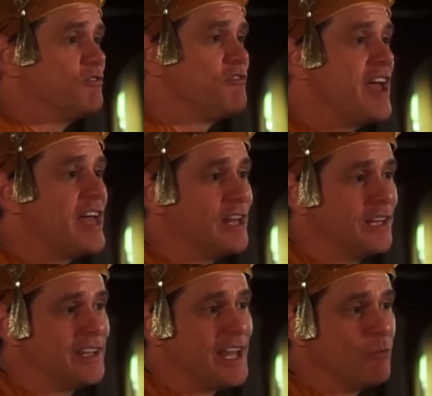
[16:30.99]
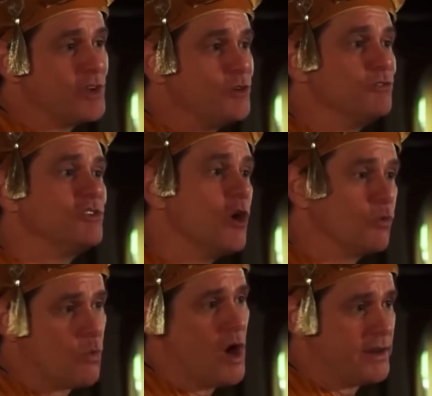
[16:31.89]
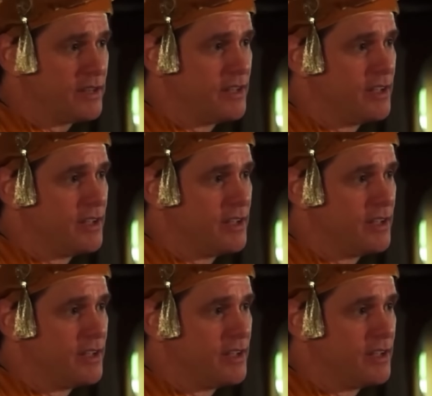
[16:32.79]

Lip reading: can fail at what you don't want,